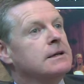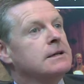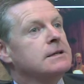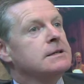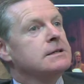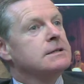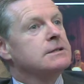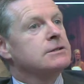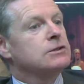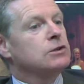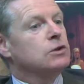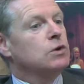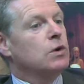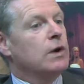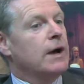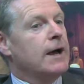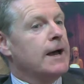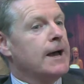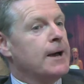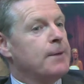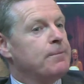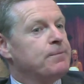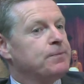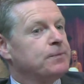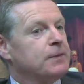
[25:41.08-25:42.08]
So
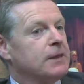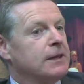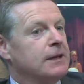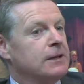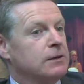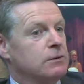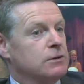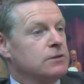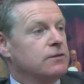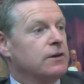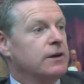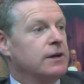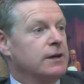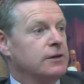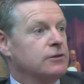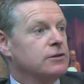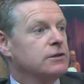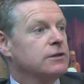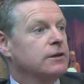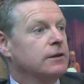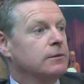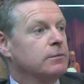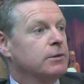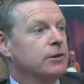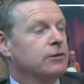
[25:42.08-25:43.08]
yeah, that was very
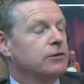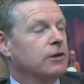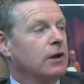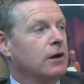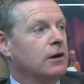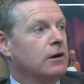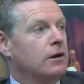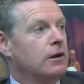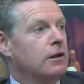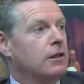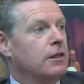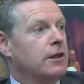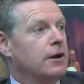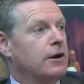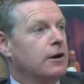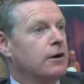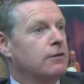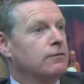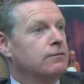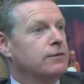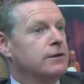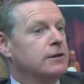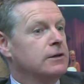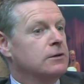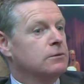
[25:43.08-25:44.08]
interesting because all their
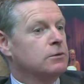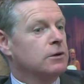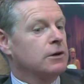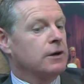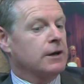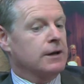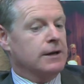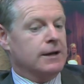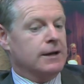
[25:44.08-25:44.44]
video work,